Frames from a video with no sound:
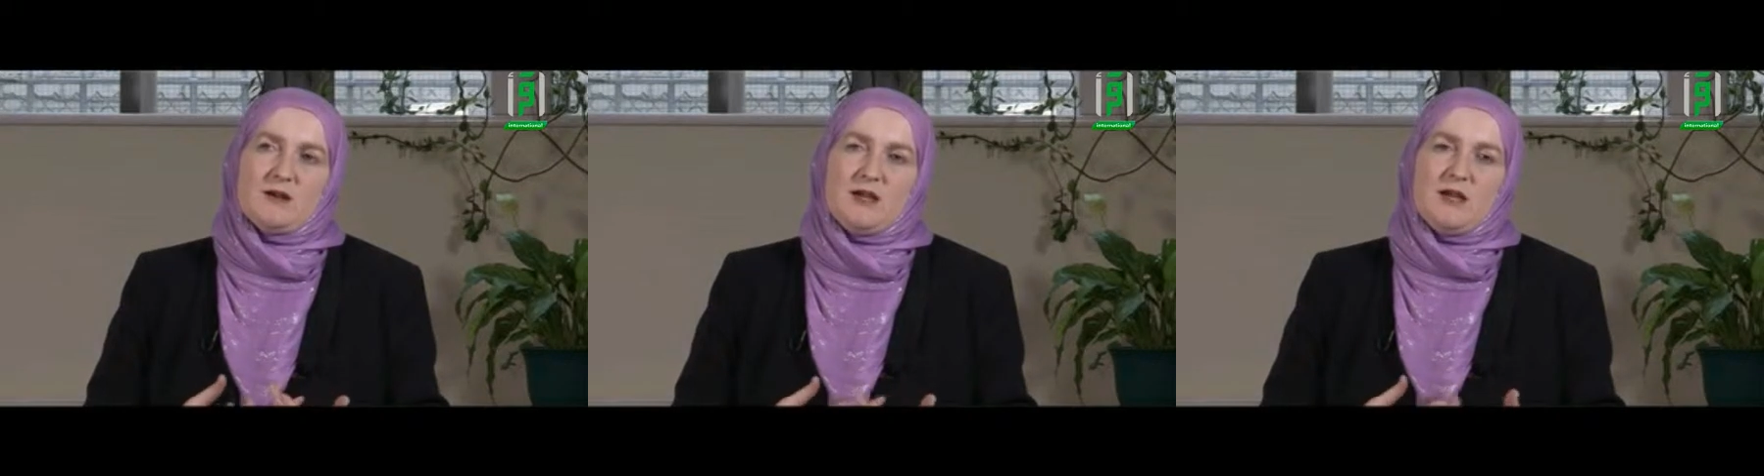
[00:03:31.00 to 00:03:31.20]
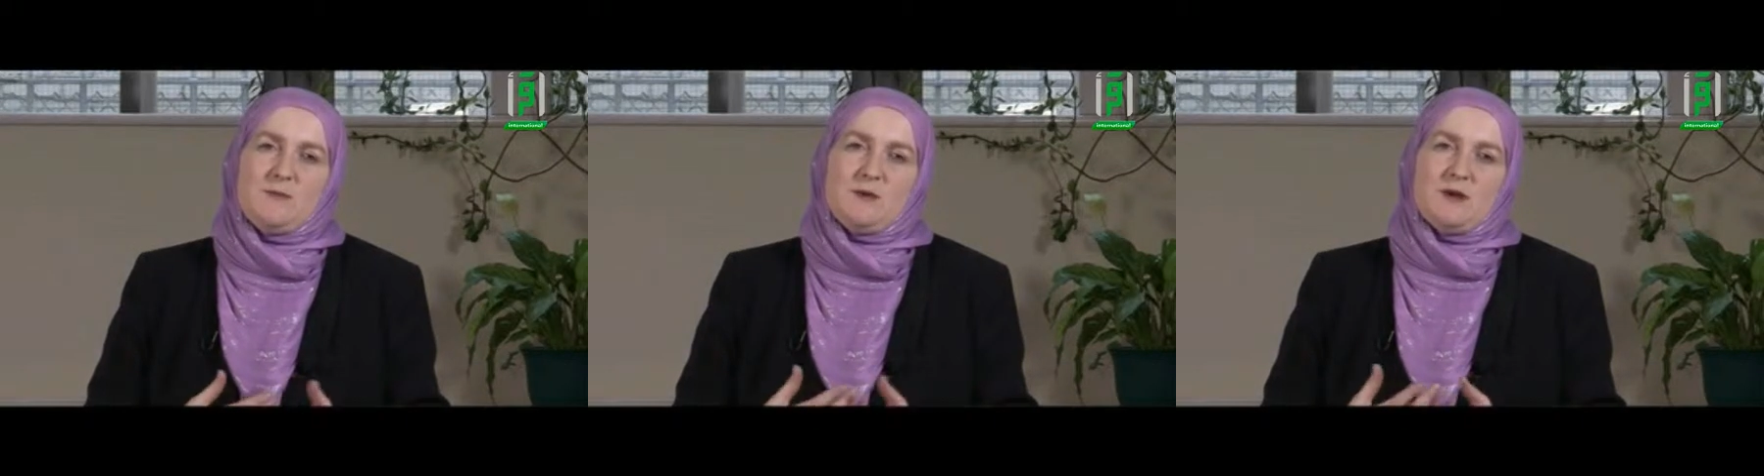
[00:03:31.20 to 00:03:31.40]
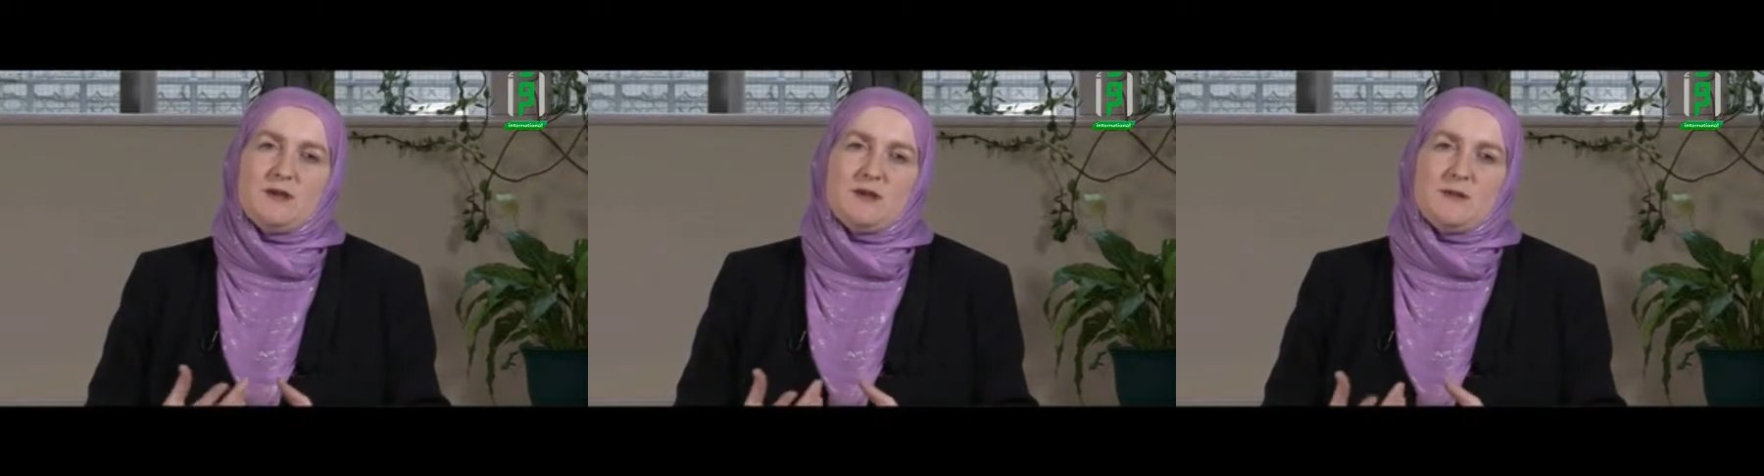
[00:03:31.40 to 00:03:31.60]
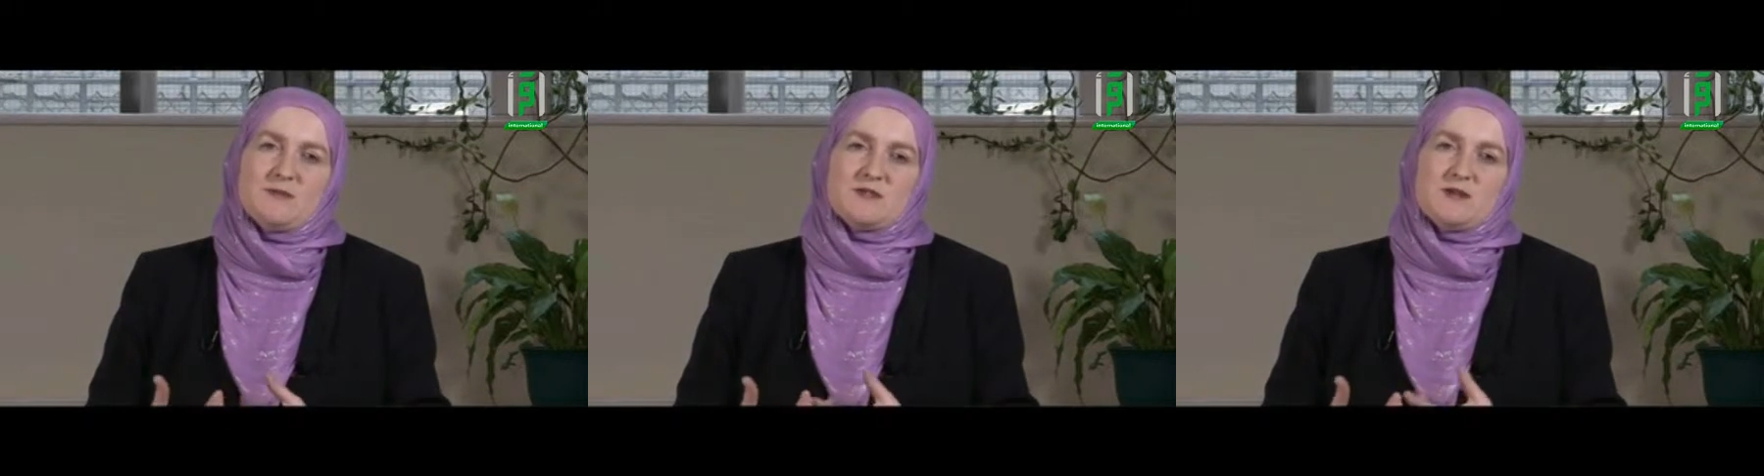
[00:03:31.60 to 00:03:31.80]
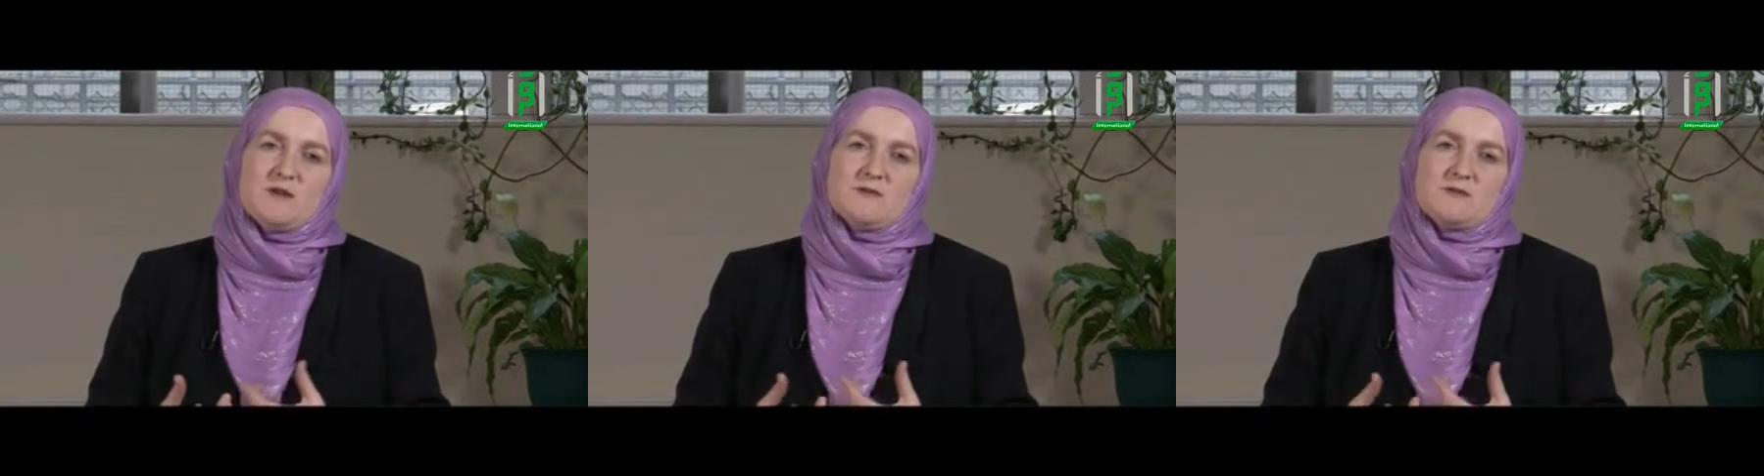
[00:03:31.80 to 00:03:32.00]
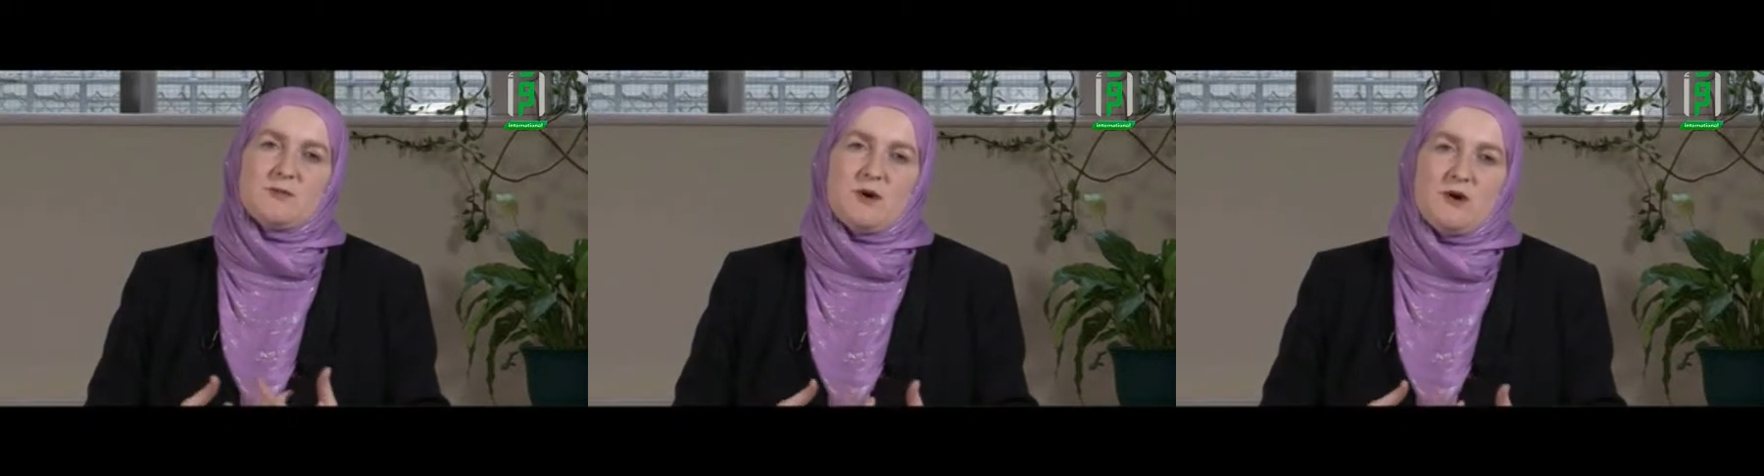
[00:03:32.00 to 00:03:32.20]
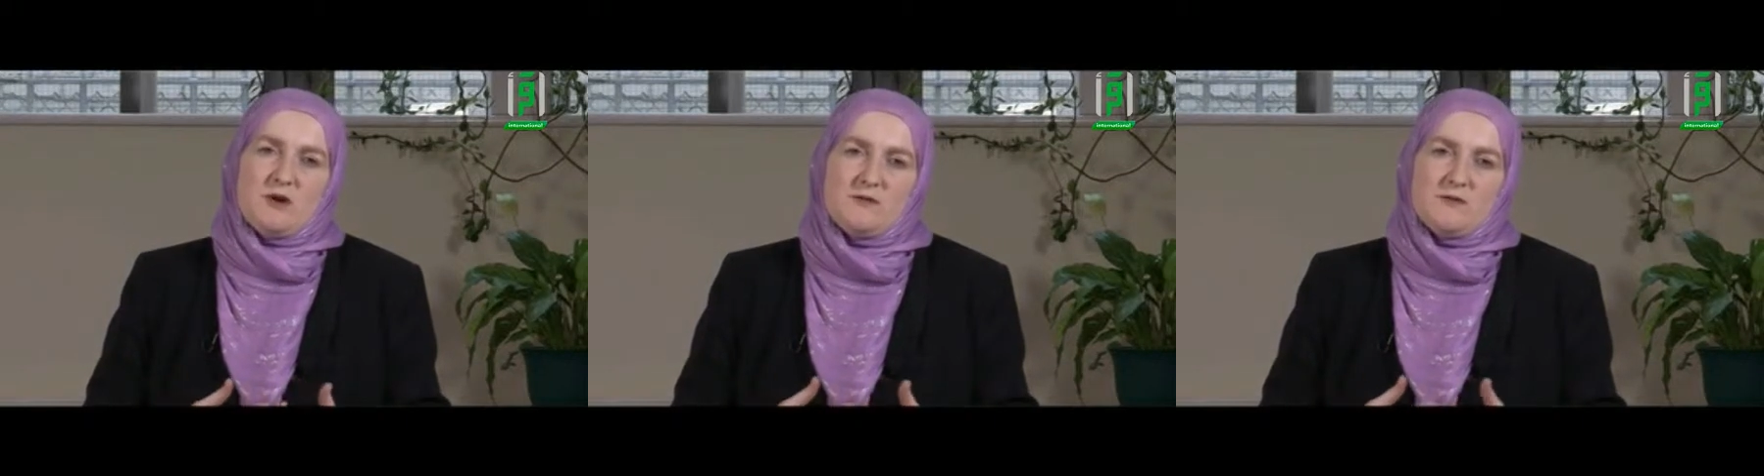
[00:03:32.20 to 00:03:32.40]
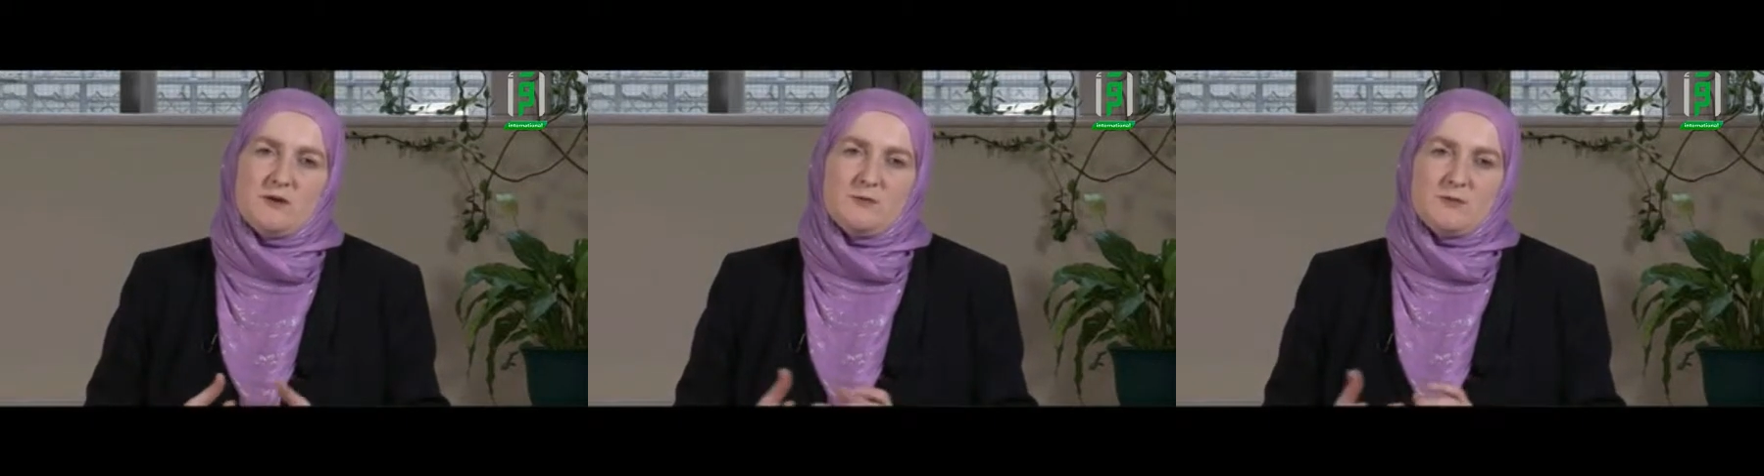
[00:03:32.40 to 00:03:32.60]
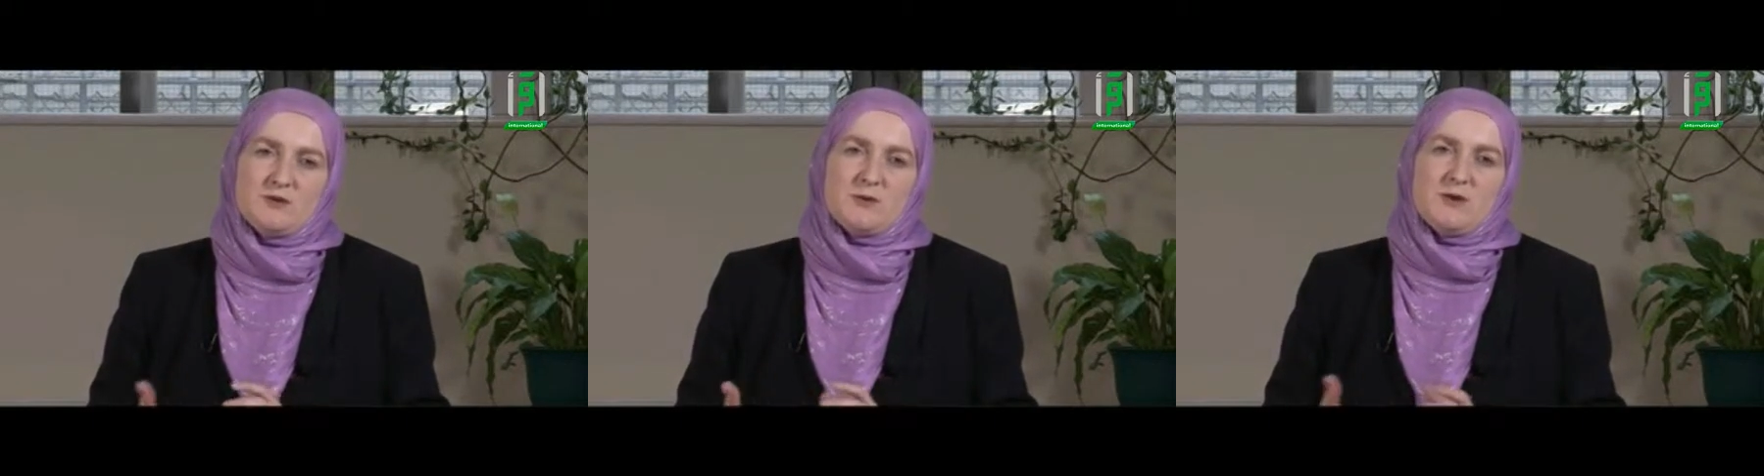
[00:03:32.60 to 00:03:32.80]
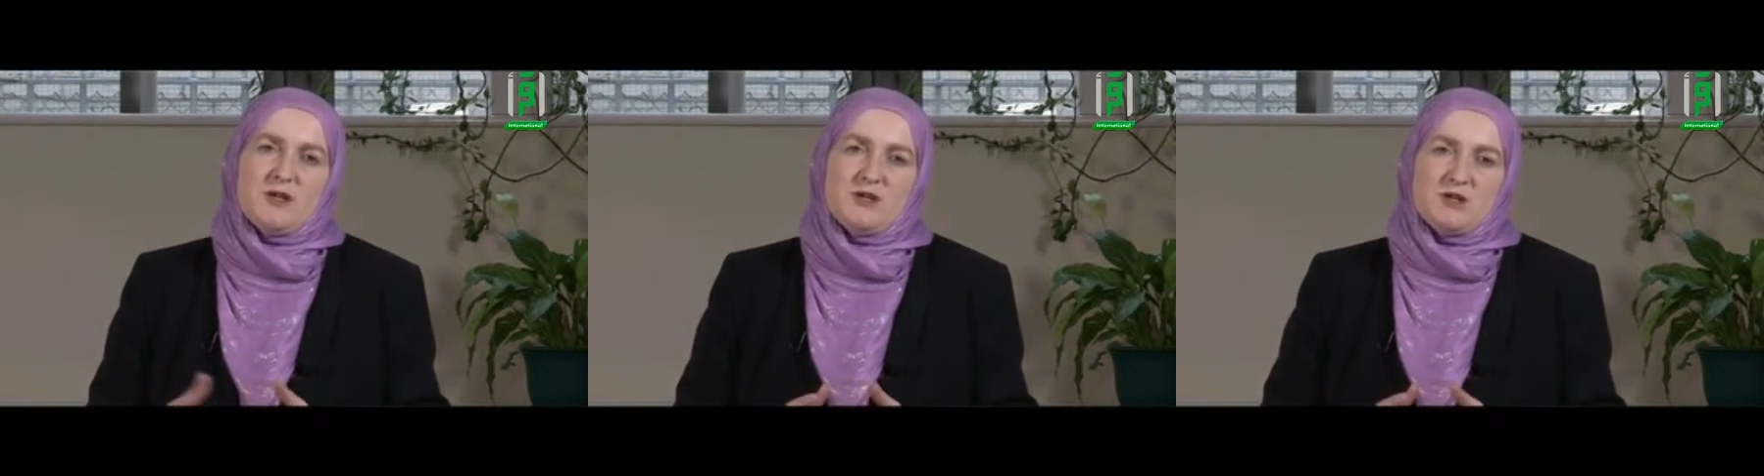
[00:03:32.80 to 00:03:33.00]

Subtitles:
keeping themselves private between